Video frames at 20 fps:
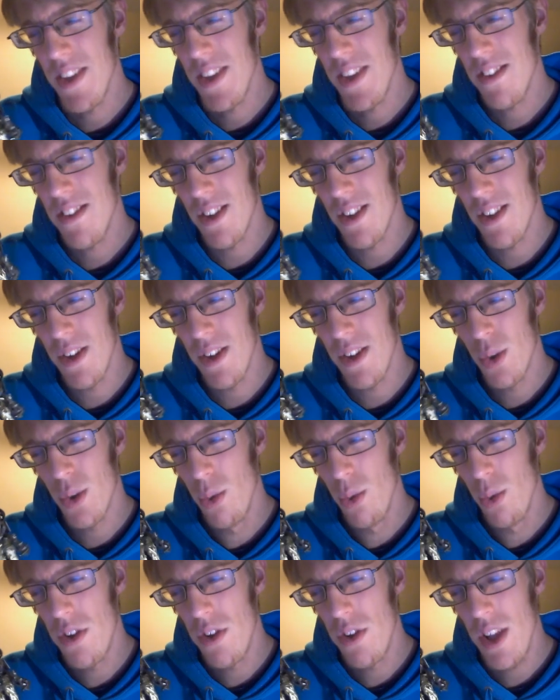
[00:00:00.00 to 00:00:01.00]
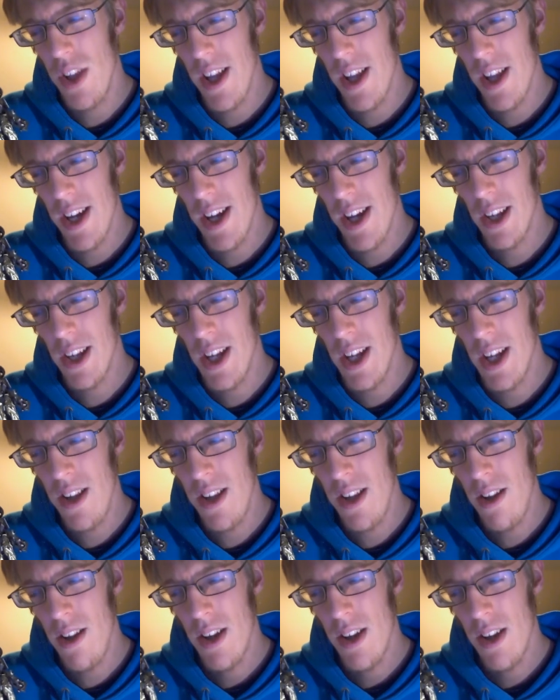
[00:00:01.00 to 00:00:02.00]
it's kind of cool to see that again
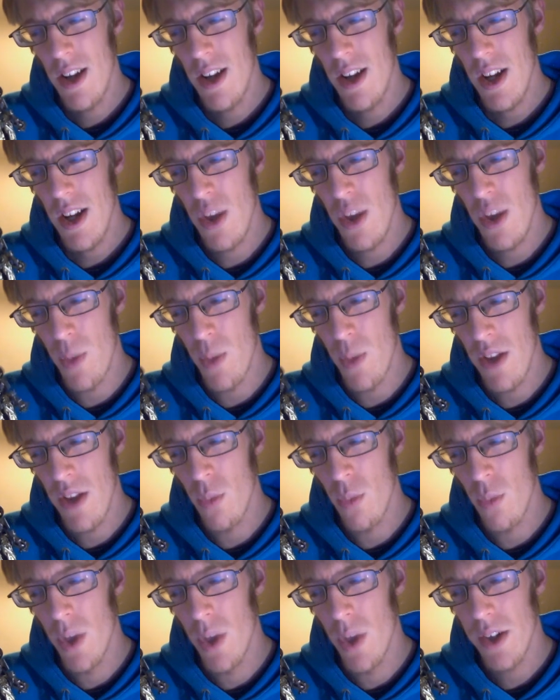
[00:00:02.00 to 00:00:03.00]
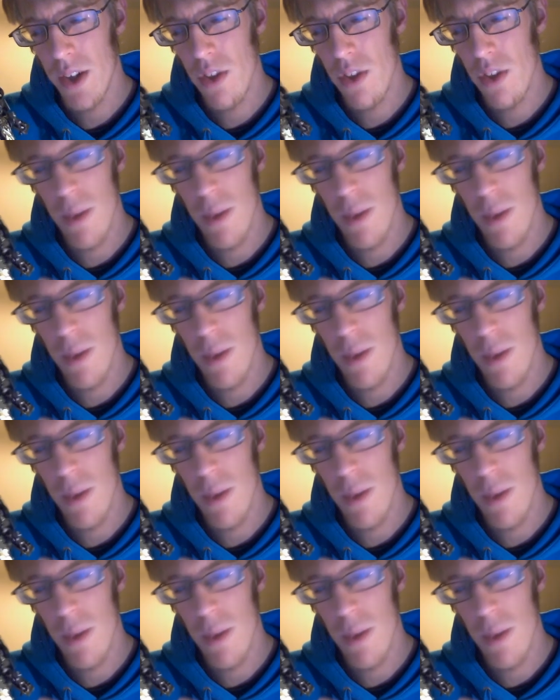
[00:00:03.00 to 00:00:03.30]
in a way that works a